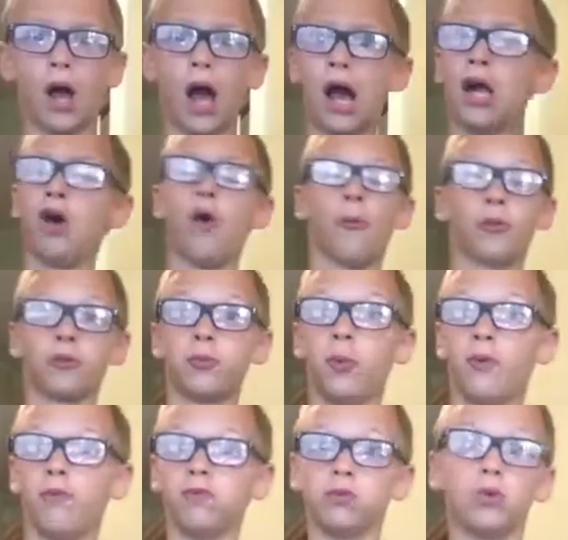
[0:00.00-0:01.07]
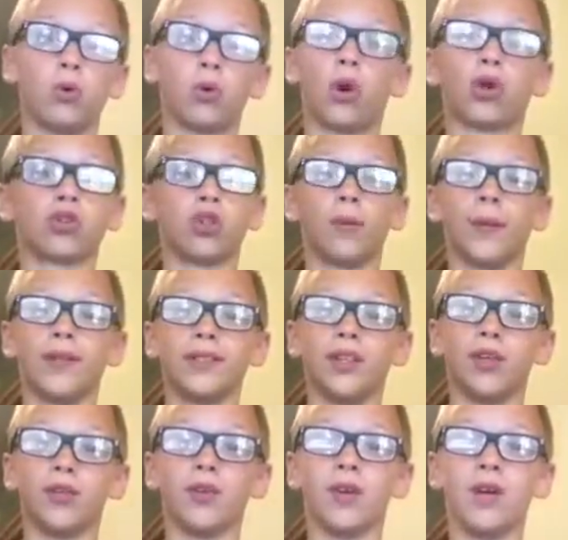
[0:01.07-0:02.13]
I almost put Florox on
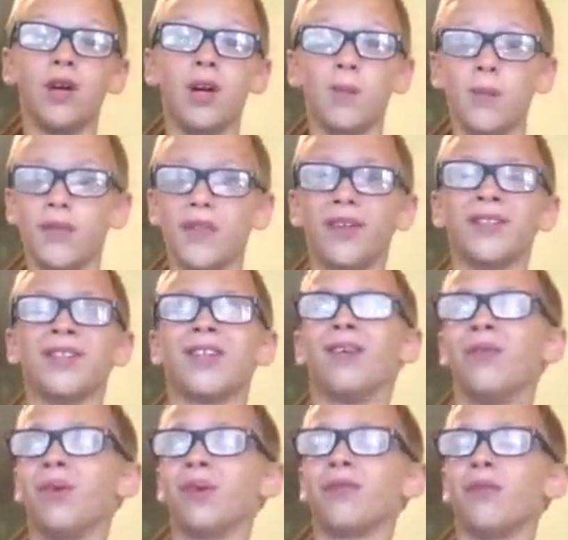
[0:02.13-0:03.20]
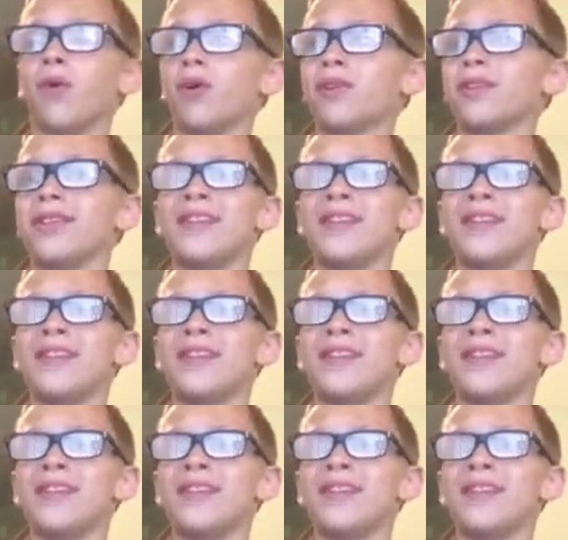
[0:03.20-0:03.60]
myself. But thanks to that weird voice,